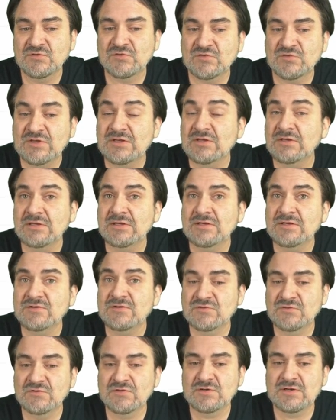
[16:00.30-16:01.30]
Skinny
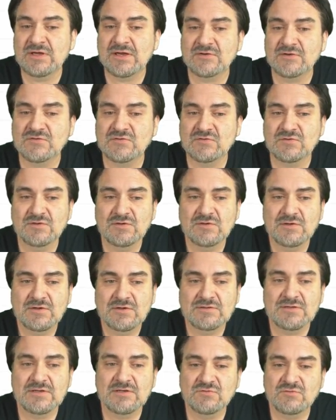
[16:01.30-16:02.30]
is the next.
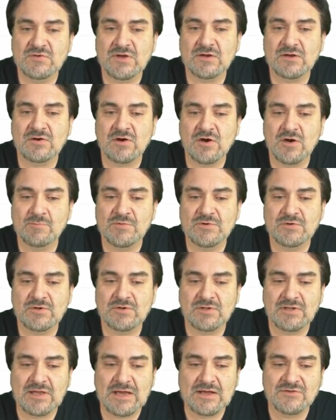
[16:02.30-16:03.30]
And then you've got Carpenter
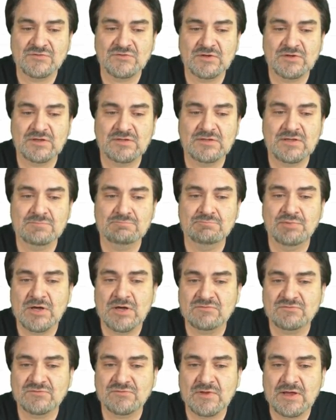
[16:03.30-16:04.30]
Classic, and then
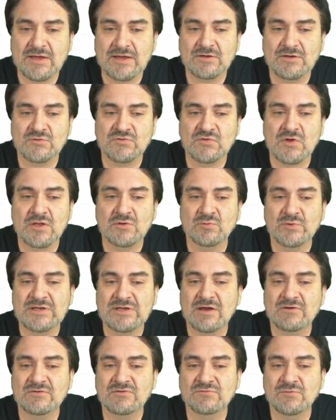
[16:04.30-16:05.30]
Button Fly goes all the way
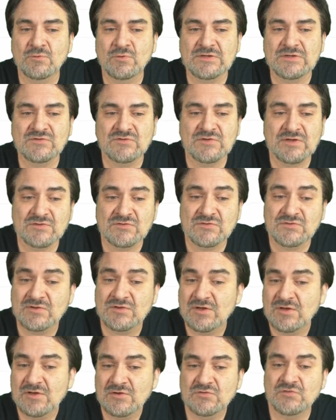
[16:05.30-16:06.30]
down to 46,
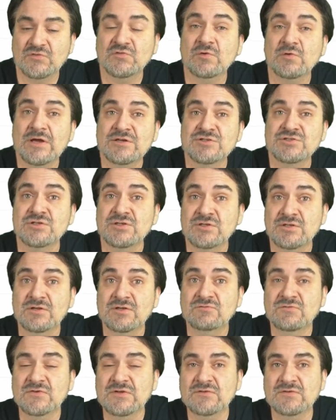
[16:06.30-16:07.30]
Stretch, and
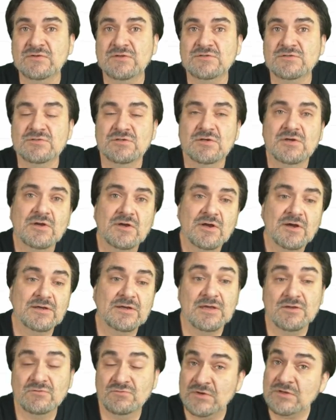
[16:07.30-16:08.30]
then Vintage.
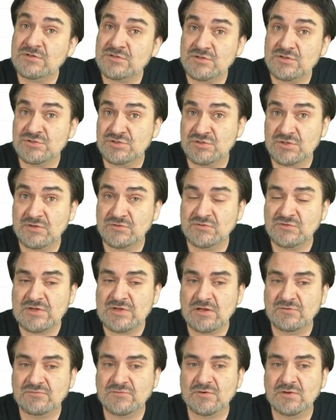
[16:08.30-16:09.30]
Again, Vintage does
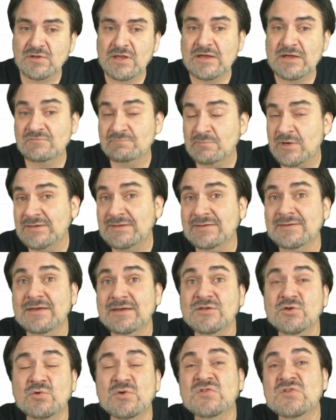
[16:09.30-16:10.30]
sell for a lot of money.
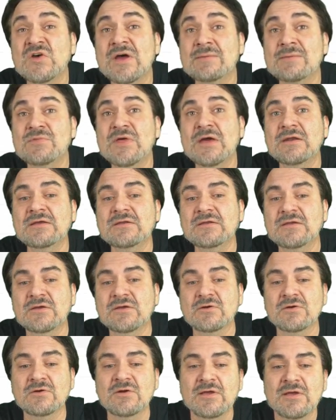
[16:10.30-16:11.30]
Again, you can type that in
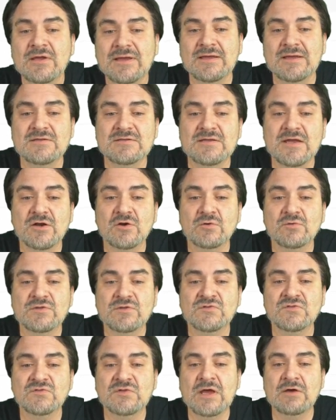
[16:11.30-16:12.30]
here and narrow
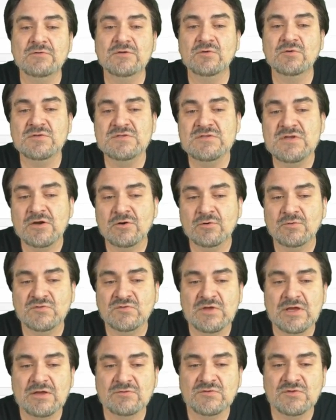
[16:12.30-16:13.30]
this down. You can narrow
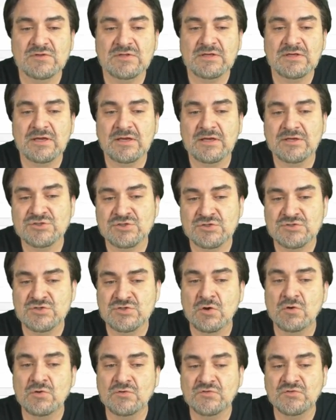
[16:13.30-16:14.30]
it down to the age
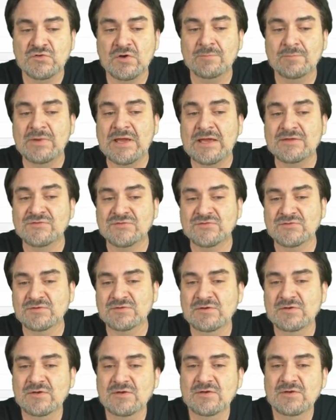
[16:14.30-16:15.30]
adults are
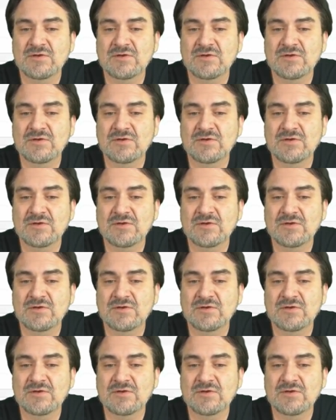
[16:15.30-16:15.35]
best